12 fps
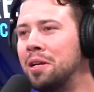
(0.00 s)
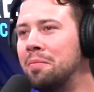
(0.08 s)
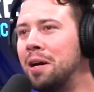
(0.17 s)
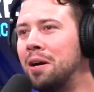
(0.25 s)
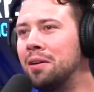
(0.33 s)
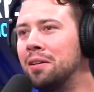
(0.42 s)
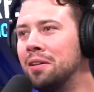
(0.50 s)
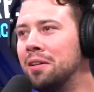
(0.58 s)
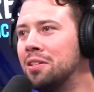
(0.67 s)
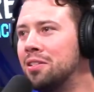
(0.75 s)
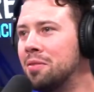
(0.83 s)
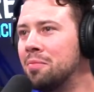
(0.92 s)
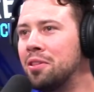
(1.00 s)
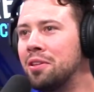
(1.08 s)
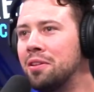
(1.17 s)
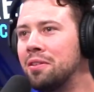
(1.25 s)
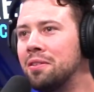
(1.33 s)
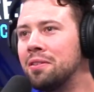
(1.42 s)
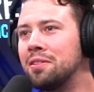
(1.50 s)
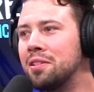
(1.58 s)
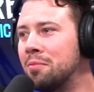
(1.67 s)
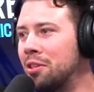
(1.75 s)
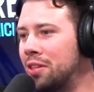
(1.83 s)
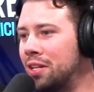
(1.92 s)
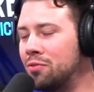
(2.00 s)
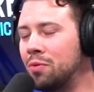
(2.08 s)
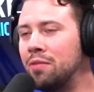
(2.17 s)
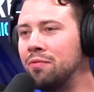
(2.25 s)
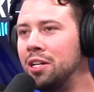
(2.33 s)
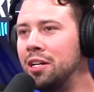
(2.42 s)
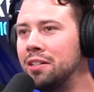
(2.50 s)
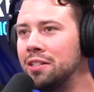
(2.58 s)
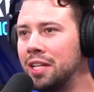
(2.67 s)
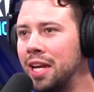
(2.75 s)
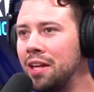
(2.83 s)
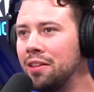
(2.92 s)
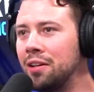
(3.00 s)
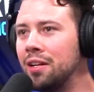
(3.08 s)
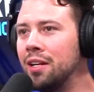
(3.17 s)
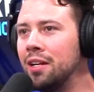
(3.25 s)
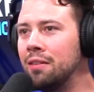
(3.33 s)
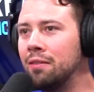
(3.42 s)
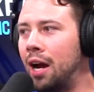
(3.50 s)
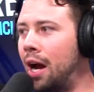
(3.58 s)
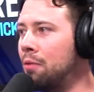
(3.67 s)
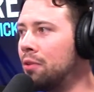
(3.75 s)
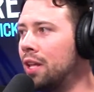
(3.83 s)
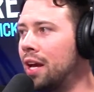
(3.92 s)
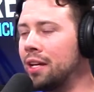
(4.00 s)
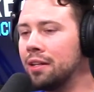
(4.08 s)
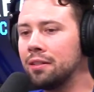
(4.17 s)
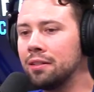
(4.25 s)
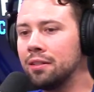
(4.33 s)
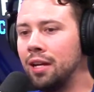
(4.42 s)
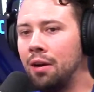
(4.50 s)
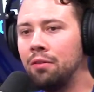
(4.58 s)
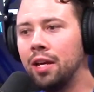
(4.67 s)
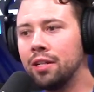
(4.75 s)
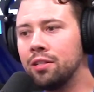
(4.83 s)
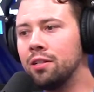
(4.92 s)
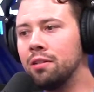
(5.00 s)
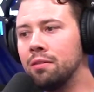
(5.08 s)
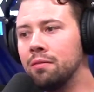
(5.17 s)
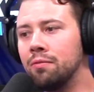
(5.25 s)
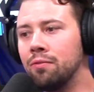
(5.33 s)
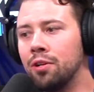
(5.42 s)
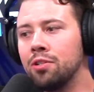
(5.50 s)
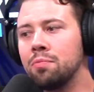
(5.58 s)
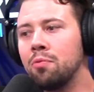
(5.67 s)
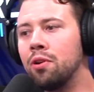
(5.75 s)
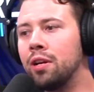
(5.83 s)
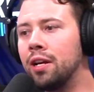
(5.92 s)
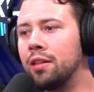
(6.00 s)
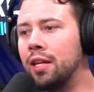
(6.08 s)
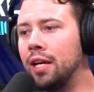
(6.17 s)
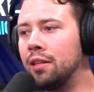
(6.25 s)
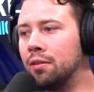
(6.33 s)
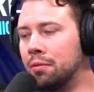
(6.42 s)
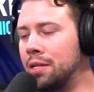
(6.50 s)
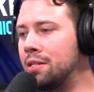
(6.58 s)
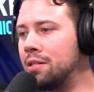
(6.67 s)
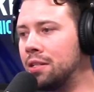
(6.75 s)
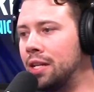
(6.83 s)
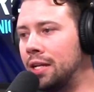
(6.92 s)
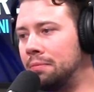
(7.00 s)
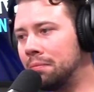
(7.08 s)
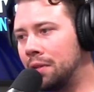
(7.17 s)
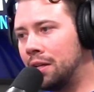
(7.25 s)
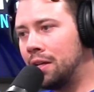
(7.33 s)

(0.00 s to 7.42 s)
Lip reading: bit about some of the things we've done together. I would like to first point out that the reason that